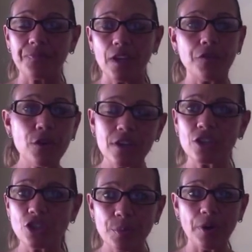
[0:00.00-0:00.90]
if you can
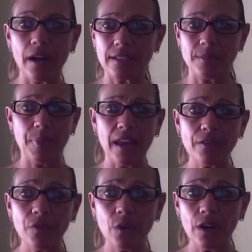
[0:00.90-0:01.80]
get your products paid
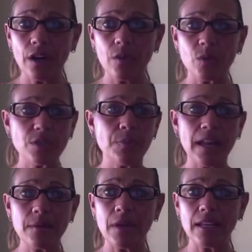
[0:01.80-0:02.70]
for, which
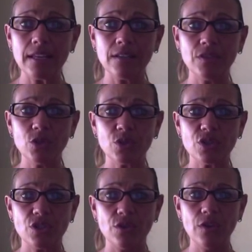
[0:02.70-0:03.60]
many, many individuals
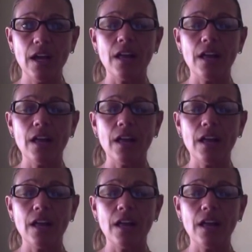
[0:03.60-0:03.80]
do,